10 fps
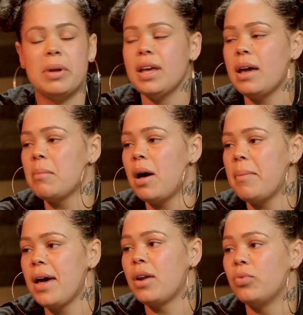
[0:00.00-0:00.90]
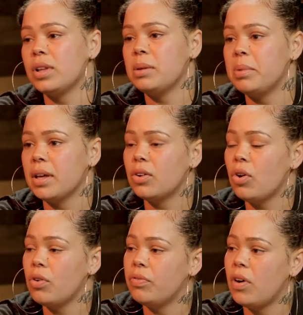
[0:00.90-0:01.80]
Money Gang Mob had a really big
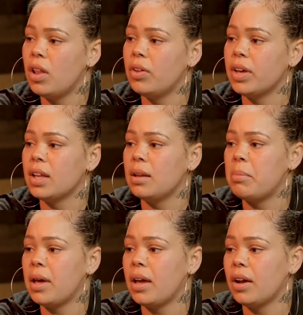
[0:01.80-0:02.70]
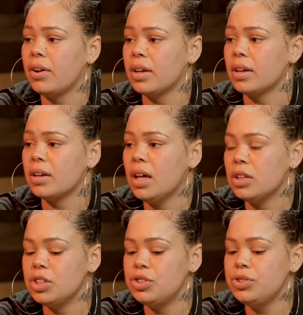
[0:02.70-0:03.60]
cult following in the Bay Area.
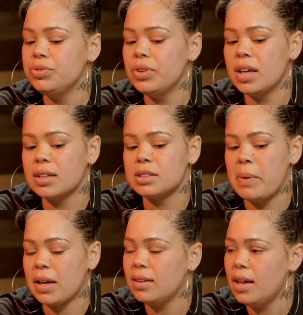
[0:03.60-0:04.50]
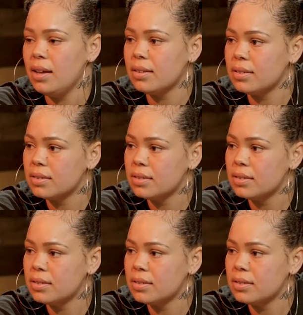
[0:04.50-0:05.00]
Did you expect that?